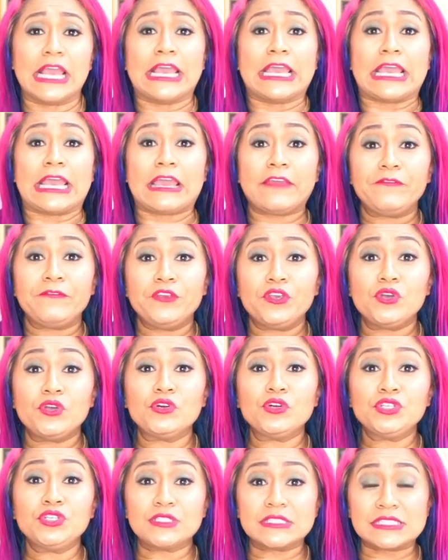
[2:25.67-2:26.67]
If you
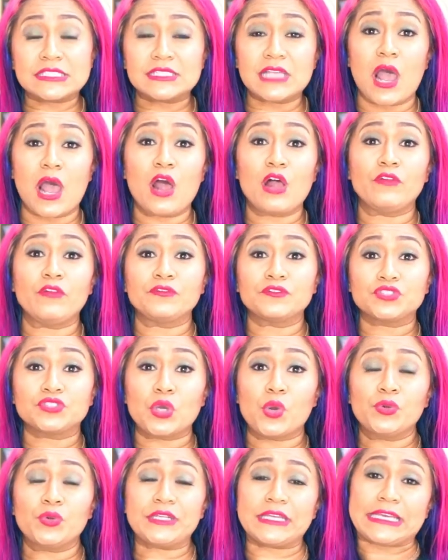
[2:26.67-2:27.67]
yourself
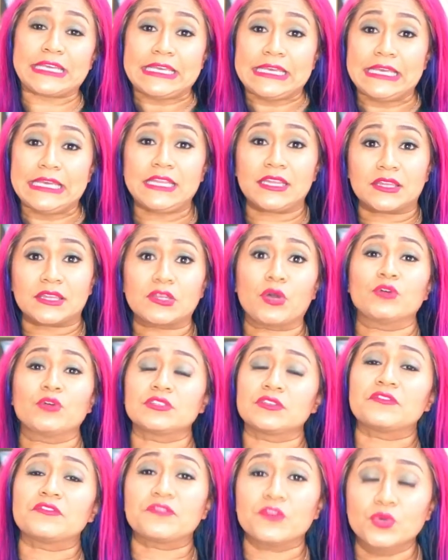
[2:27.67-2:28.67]
don't eat those
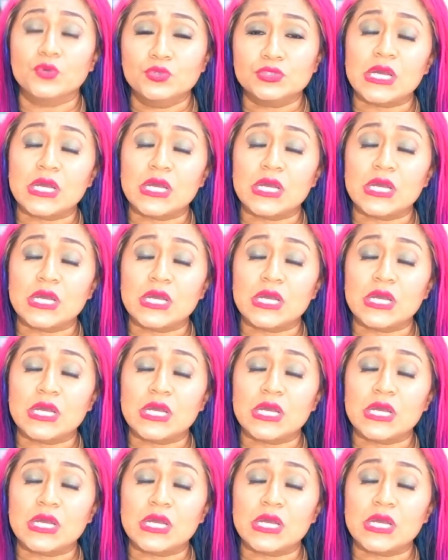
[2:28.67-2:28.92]
food,